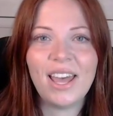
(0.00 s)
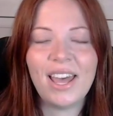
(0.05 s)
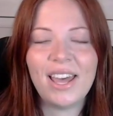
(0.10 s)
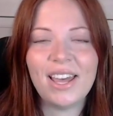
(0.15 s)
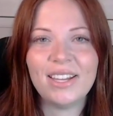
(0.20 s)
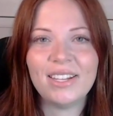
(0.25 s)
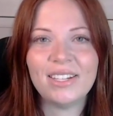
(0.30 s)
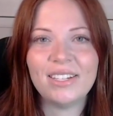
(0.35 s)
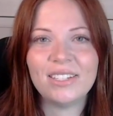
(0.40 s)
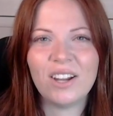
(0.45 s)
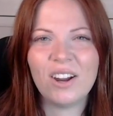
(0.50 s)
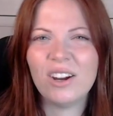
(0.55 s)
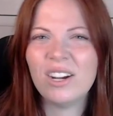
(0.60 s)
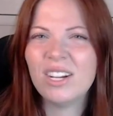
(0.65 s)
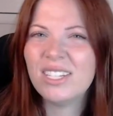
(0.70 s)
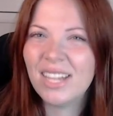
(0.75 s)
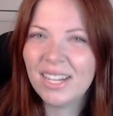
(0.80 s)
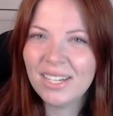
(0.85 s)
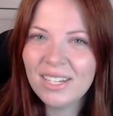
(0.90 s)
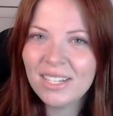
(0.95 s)
and our
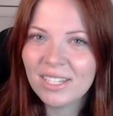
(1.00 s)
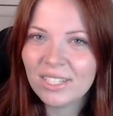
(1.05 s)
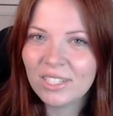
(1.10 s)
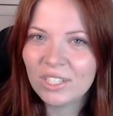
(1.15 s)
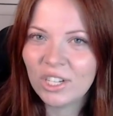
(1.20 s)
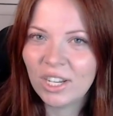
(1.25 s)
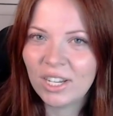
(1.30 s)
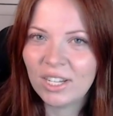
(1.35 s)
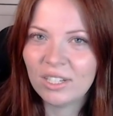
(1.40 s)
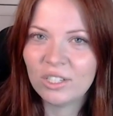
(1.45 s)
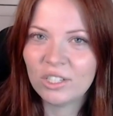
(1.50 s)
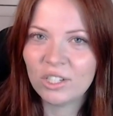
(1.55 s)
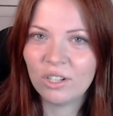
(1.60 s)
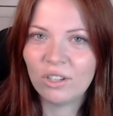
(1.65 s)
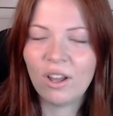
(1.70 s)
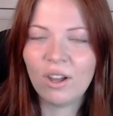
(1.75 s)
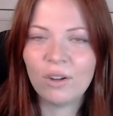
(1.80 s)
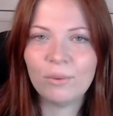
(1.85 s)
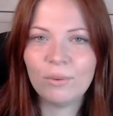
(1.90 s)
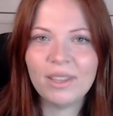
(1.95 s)
identities change
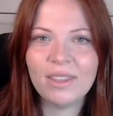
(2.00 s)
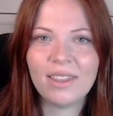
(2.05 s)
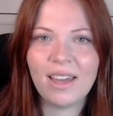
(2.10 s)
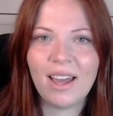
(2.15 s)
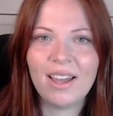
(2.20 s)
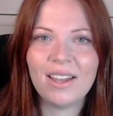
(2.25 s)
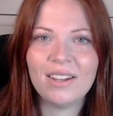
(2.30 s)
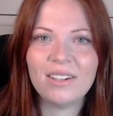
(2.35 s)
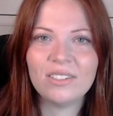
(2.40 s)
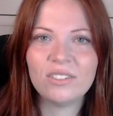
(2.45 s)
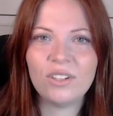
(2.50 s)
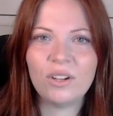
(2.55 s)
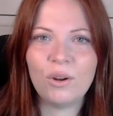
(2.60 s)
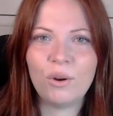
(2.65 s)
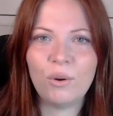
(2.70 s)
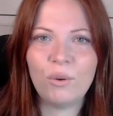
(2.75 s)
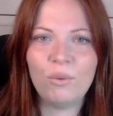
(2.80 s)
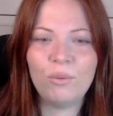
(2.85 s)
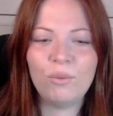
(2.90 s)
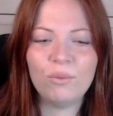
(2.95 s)
along with that.
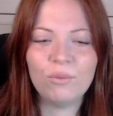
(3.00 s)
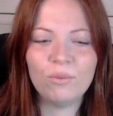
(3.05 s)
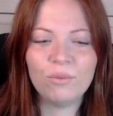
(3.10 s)
So